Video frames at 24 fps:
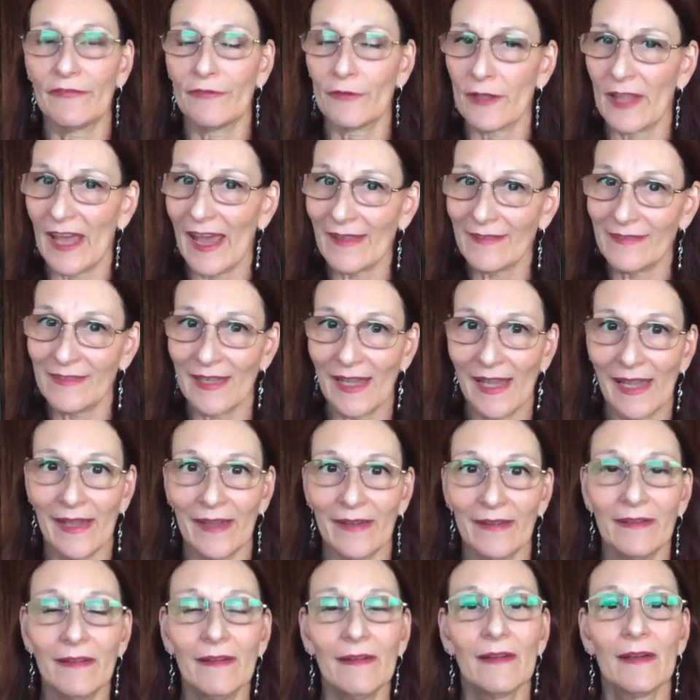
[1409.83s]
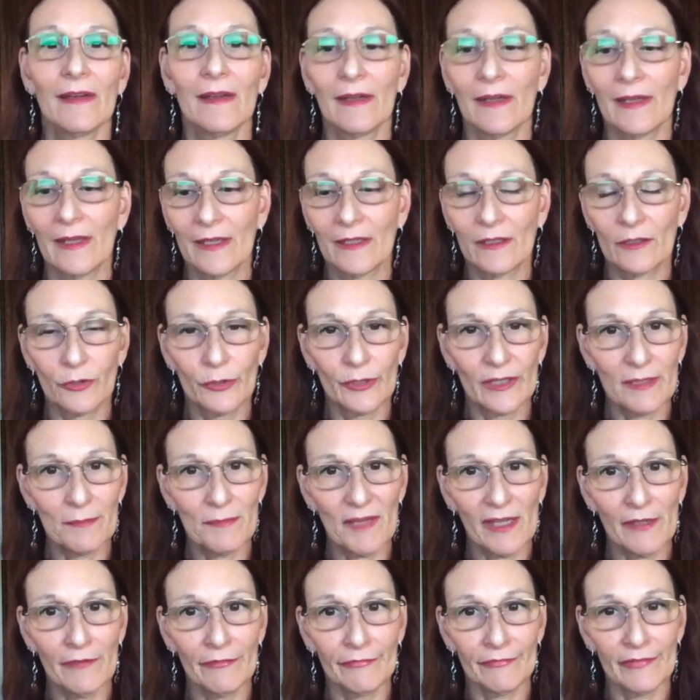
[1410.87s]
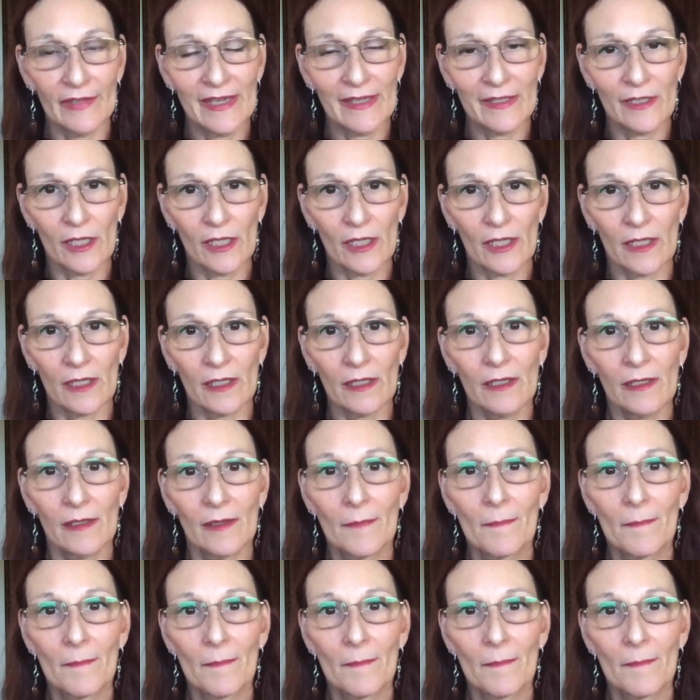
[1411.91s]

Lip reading: for that day, including my finger,